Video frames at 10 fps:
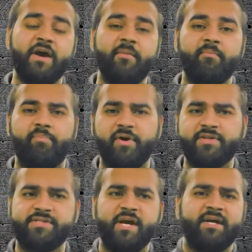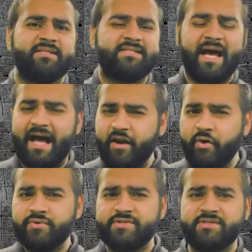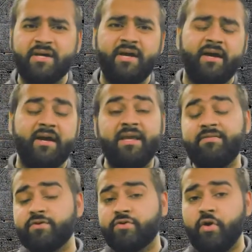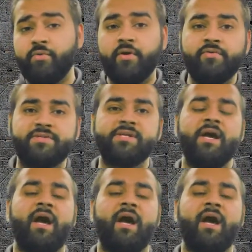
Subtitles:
But Talos, even Kronos,